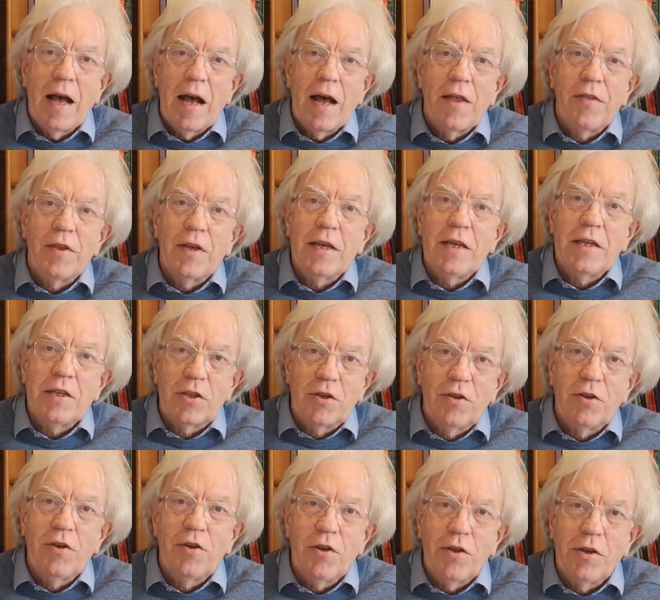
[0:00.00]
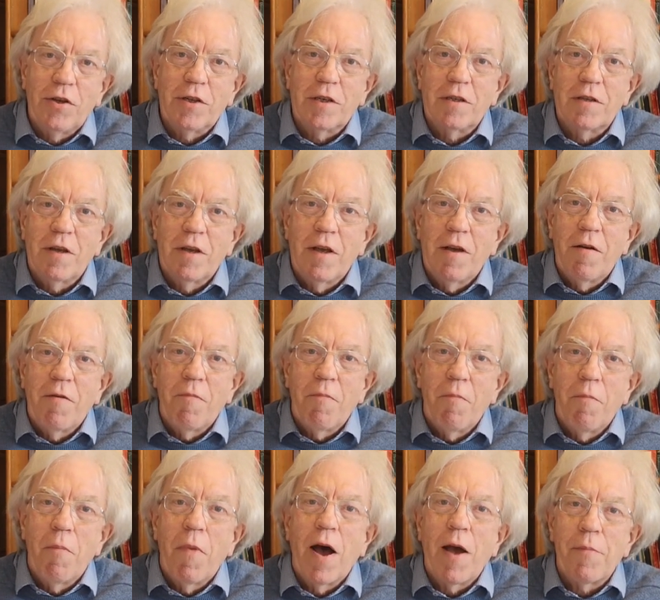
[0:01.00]
and that his good news
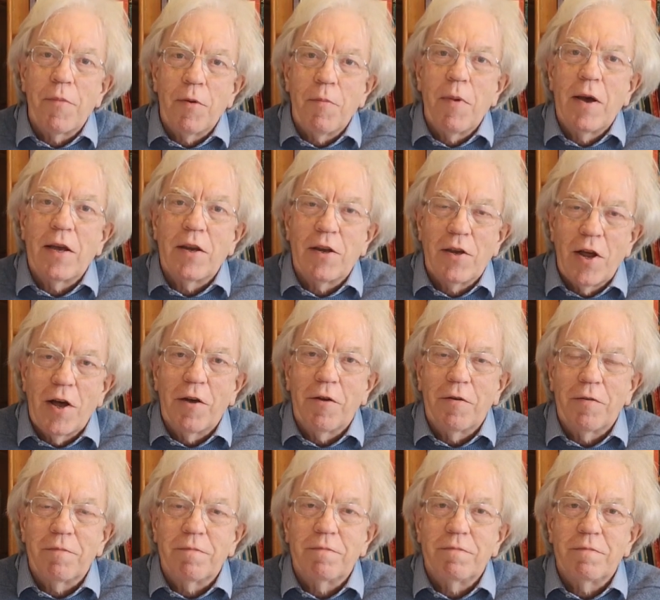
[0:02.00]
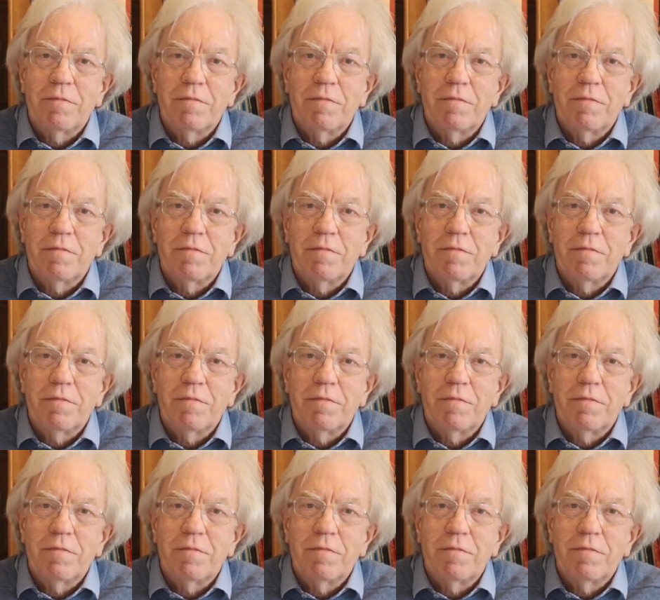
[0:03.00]
might be made known.